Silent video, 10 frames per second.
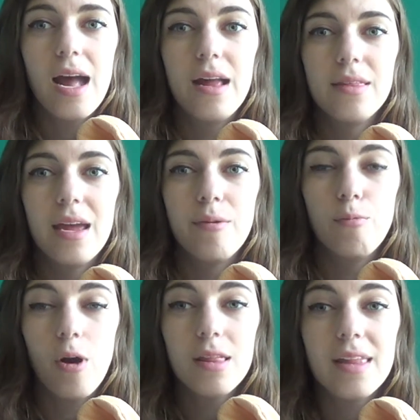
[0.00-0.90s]
and
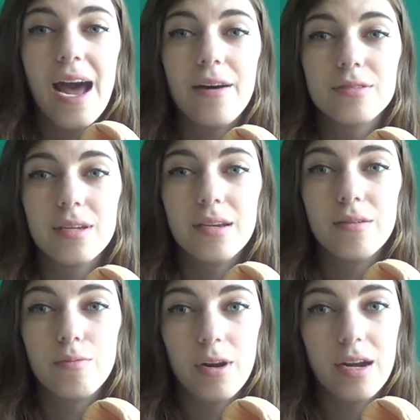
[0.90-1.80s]
then
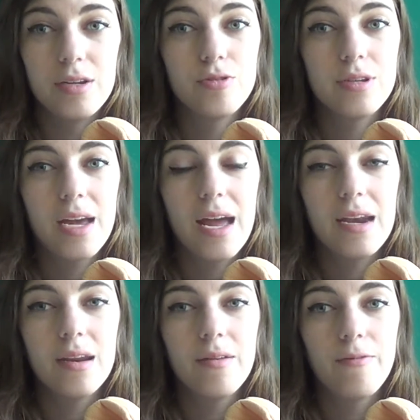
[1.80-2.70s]
1,100
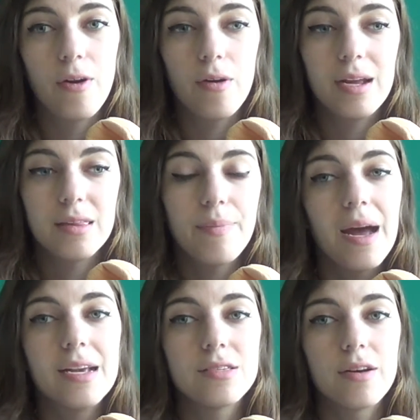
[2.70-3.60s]
yen for the
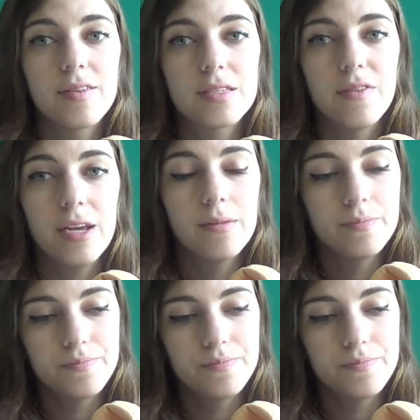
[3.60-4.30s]
Buyee service fee.